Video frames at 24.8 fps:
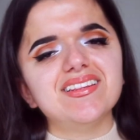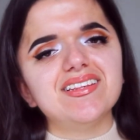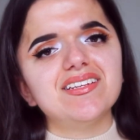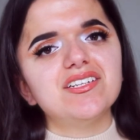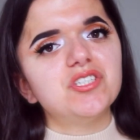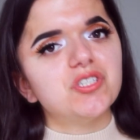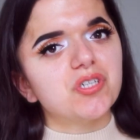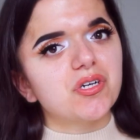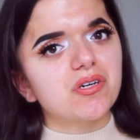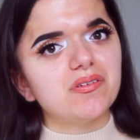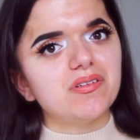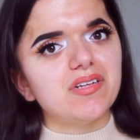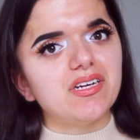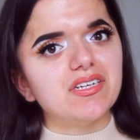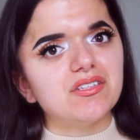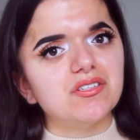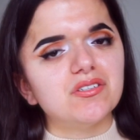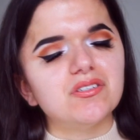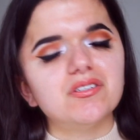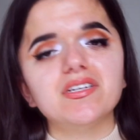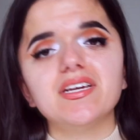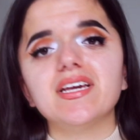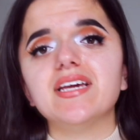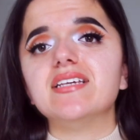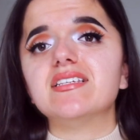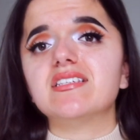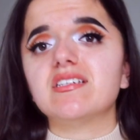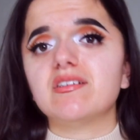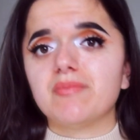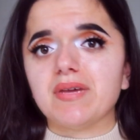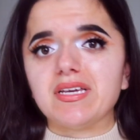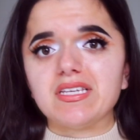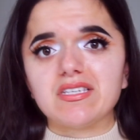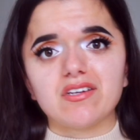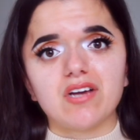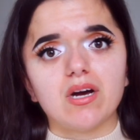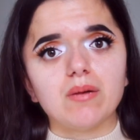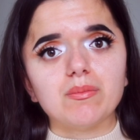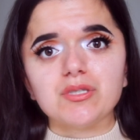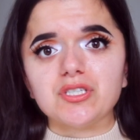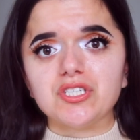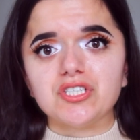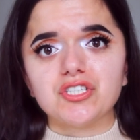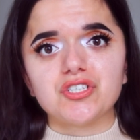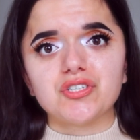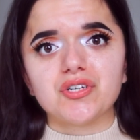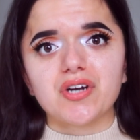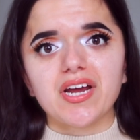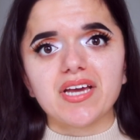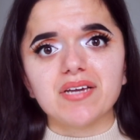Sugar Leather is an amazing option
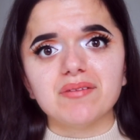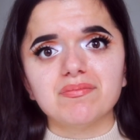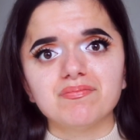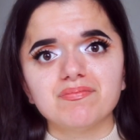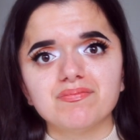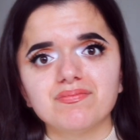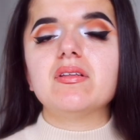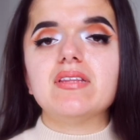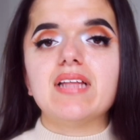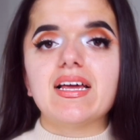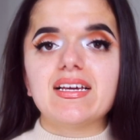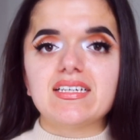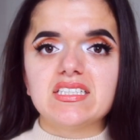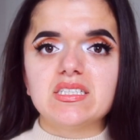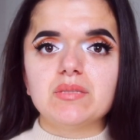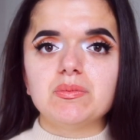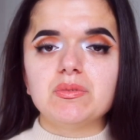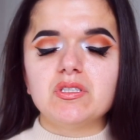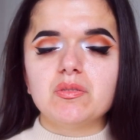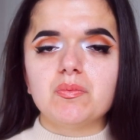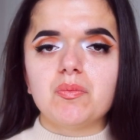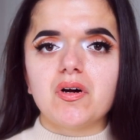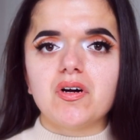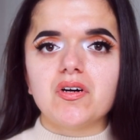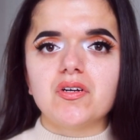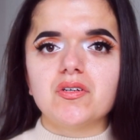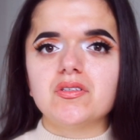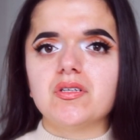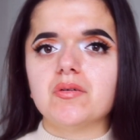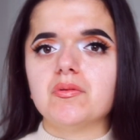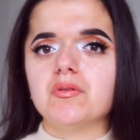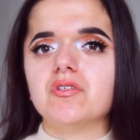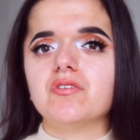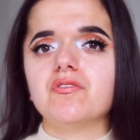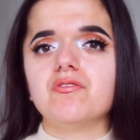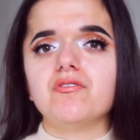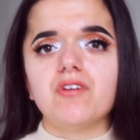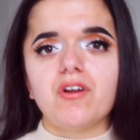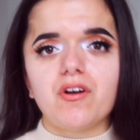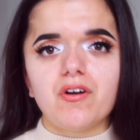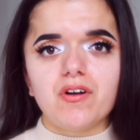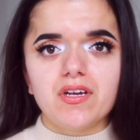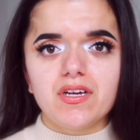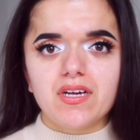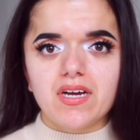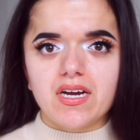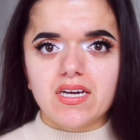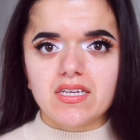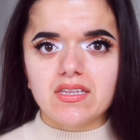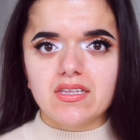to try. Next up is a bottle that was very
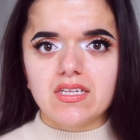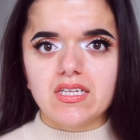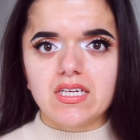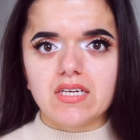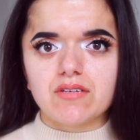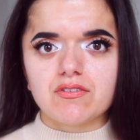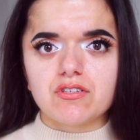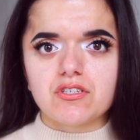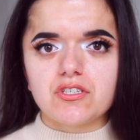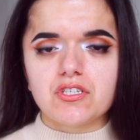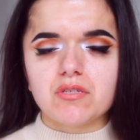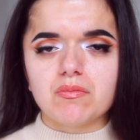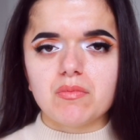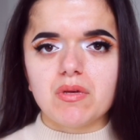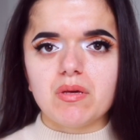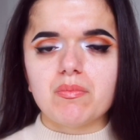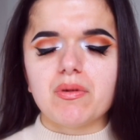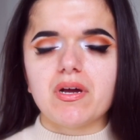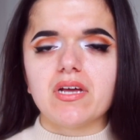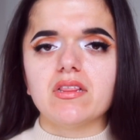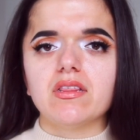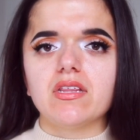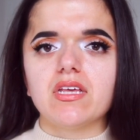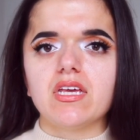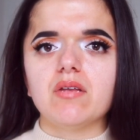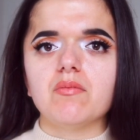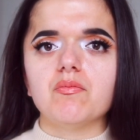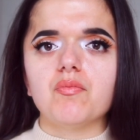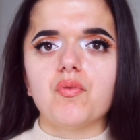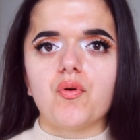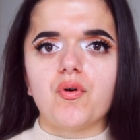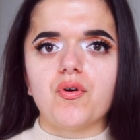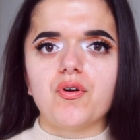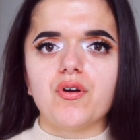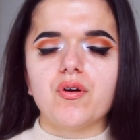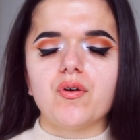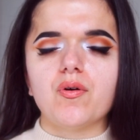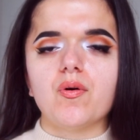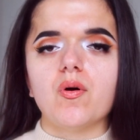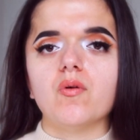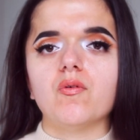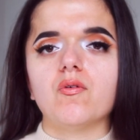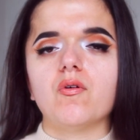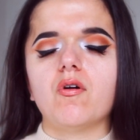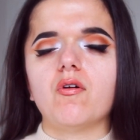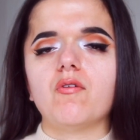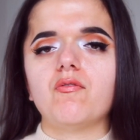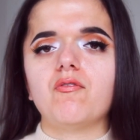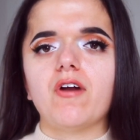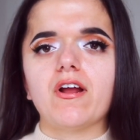kindly gifted to me by Lean Borno
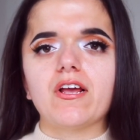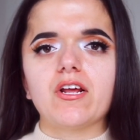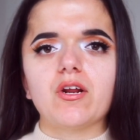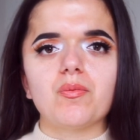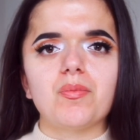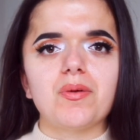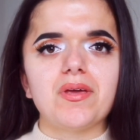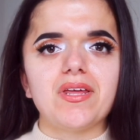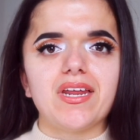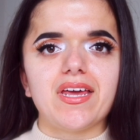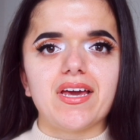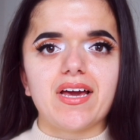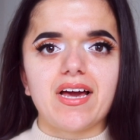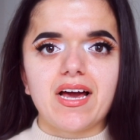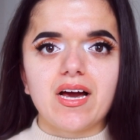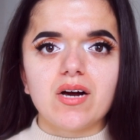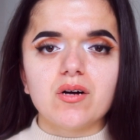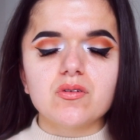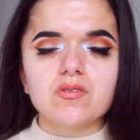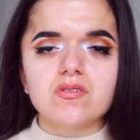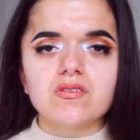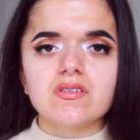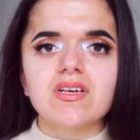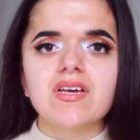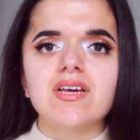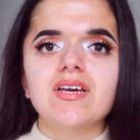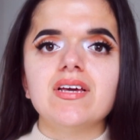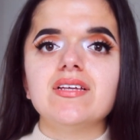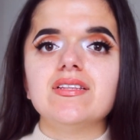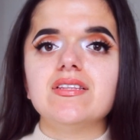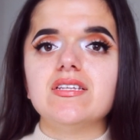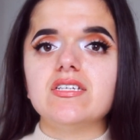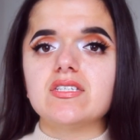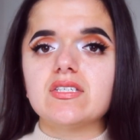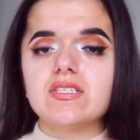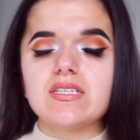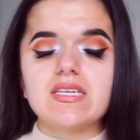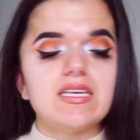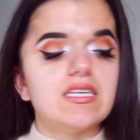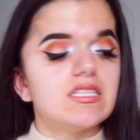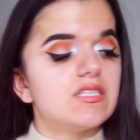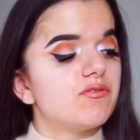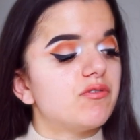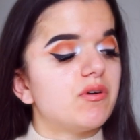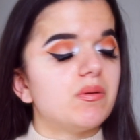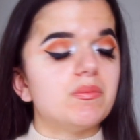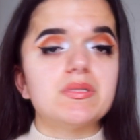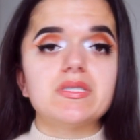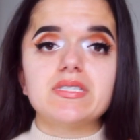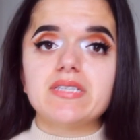over at Fragranpedia House. This is
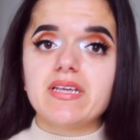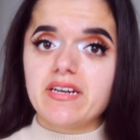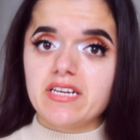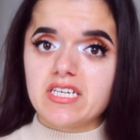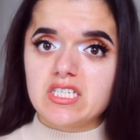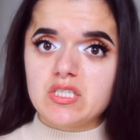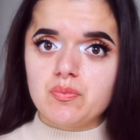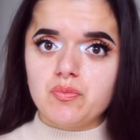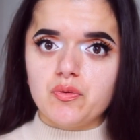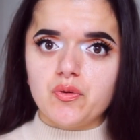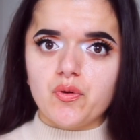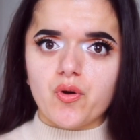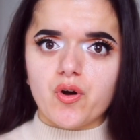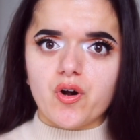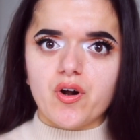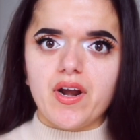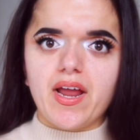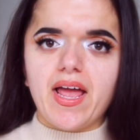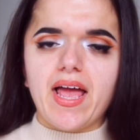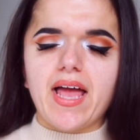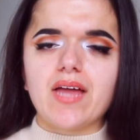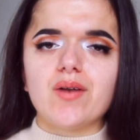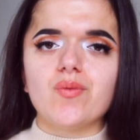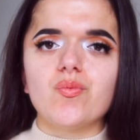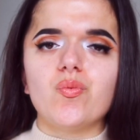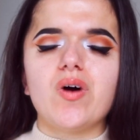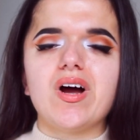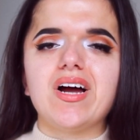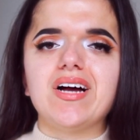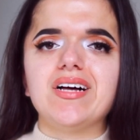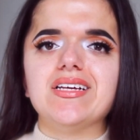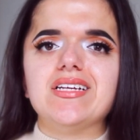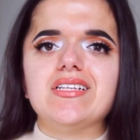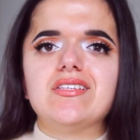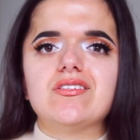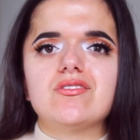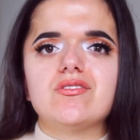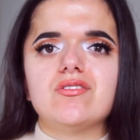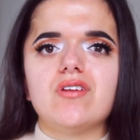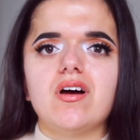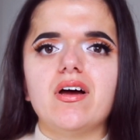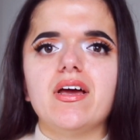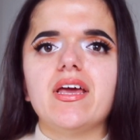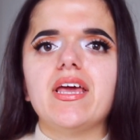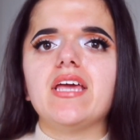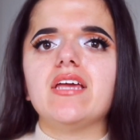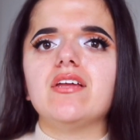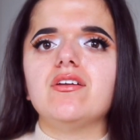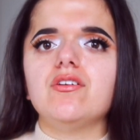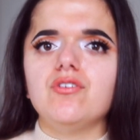from Scent Explorer, and while it's
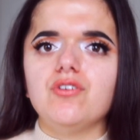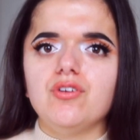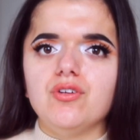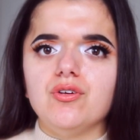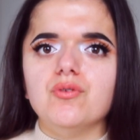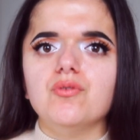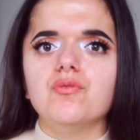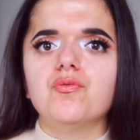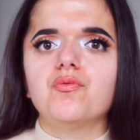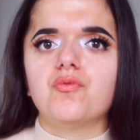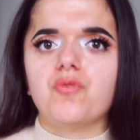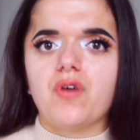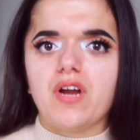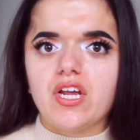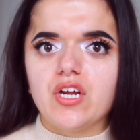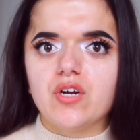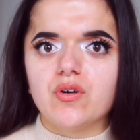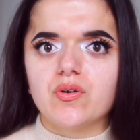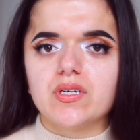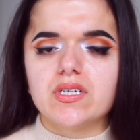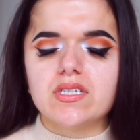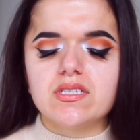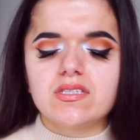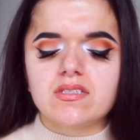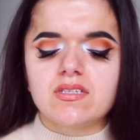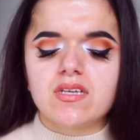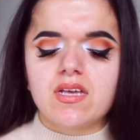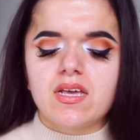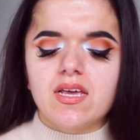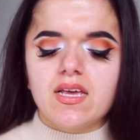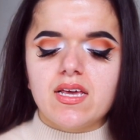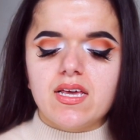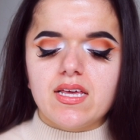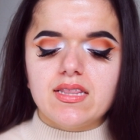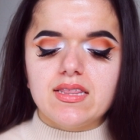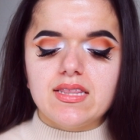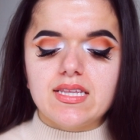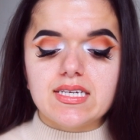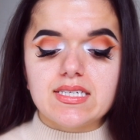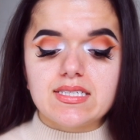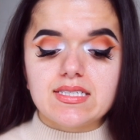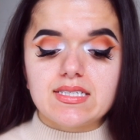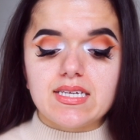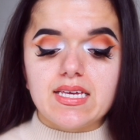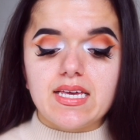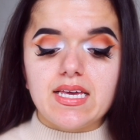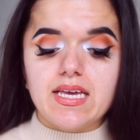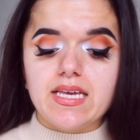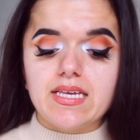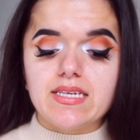not a new fragrance,
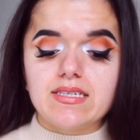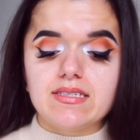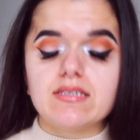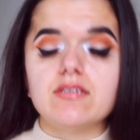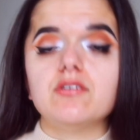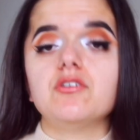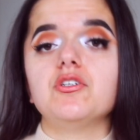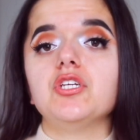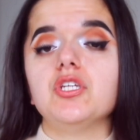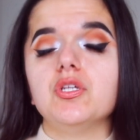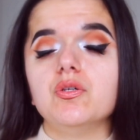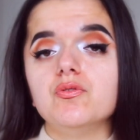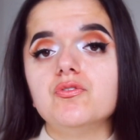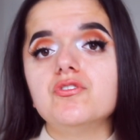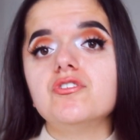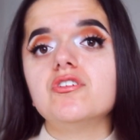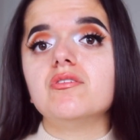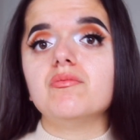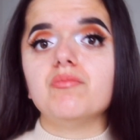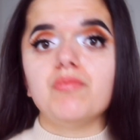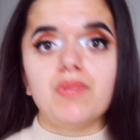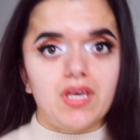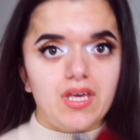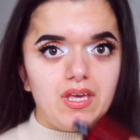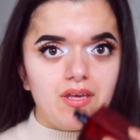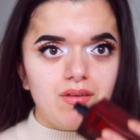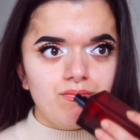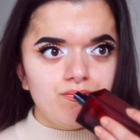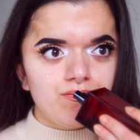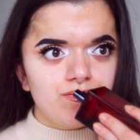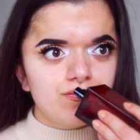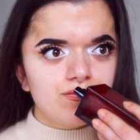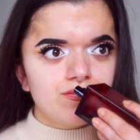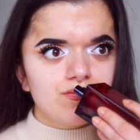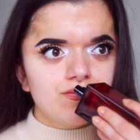this is new to me,